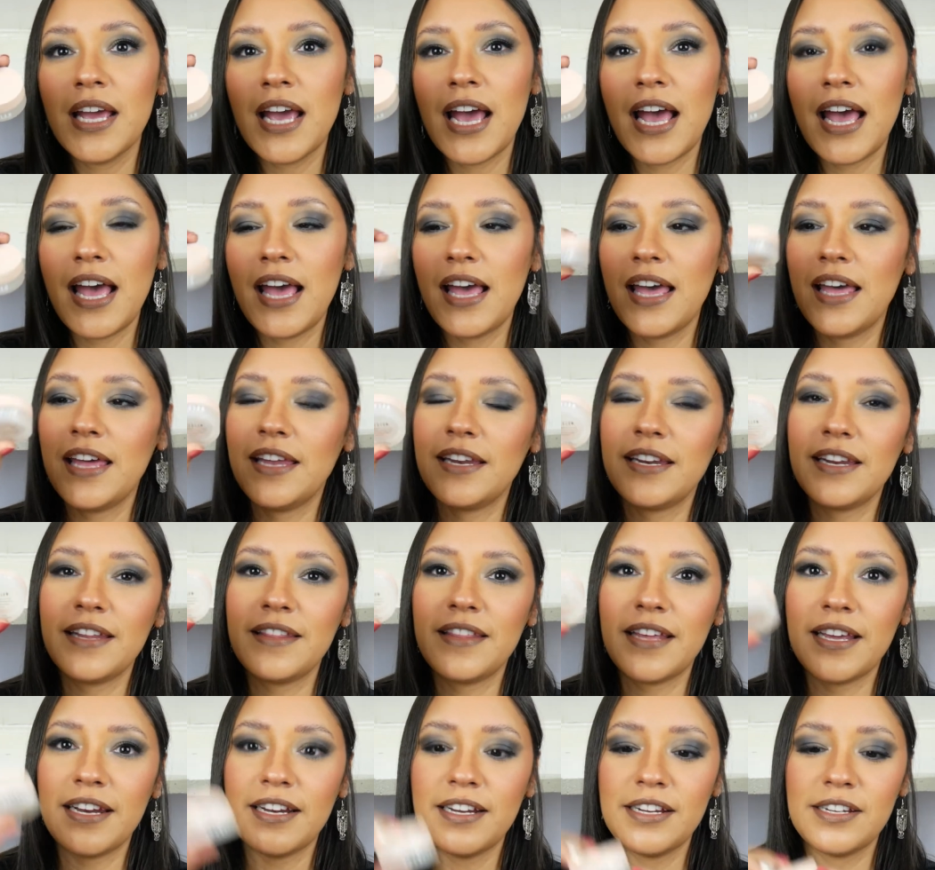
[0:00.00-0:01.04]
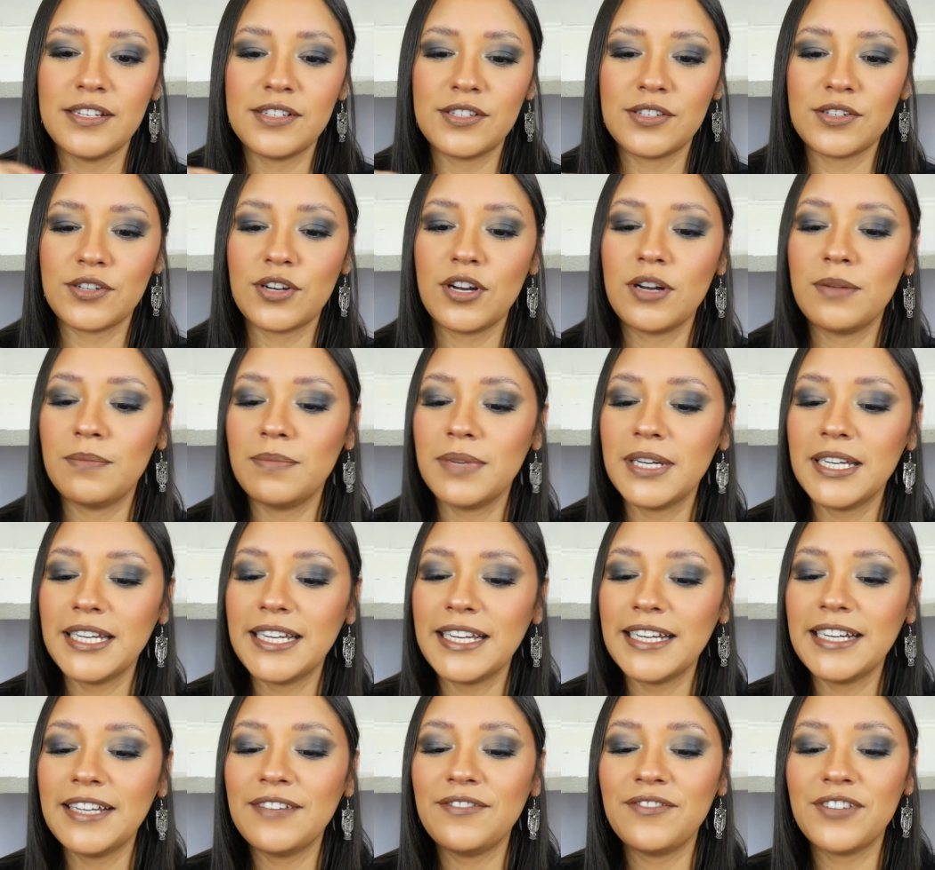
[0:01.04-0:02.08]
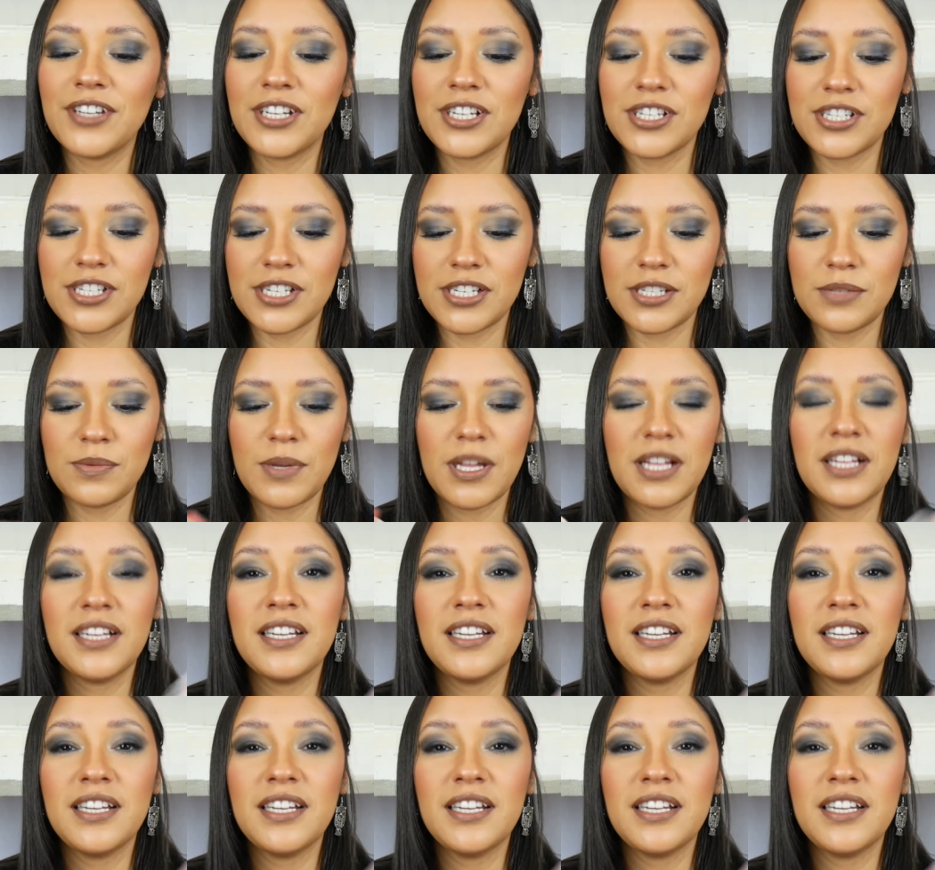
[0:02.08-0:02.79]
and that is completely finished as well.